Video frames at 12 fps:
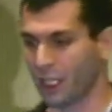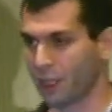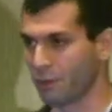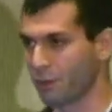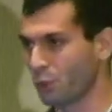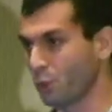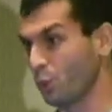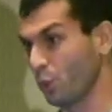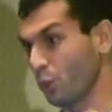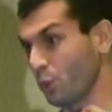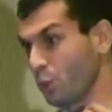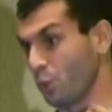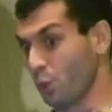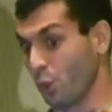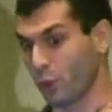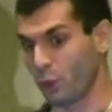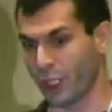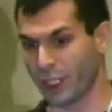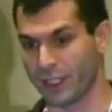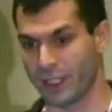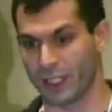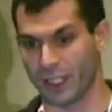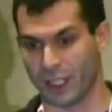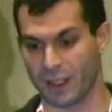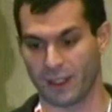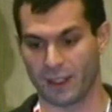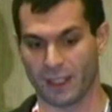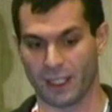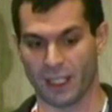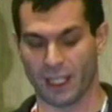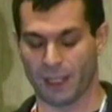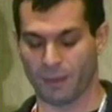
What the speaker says: that the